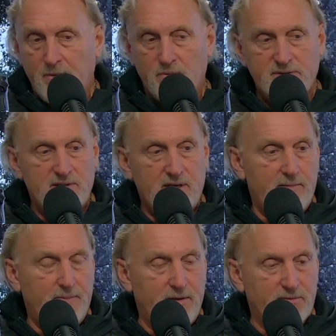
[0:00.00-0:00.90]
It was
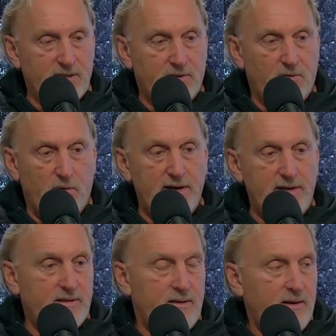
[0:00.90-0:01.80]
a, it was a
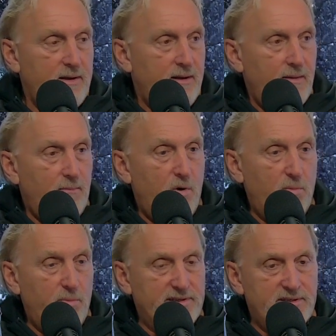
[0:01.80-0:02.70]
great
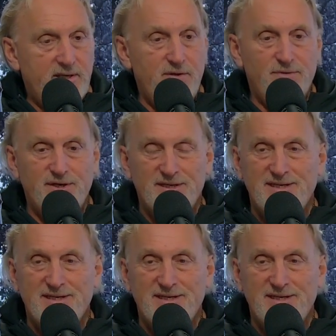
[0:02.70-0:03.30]
moment to see you just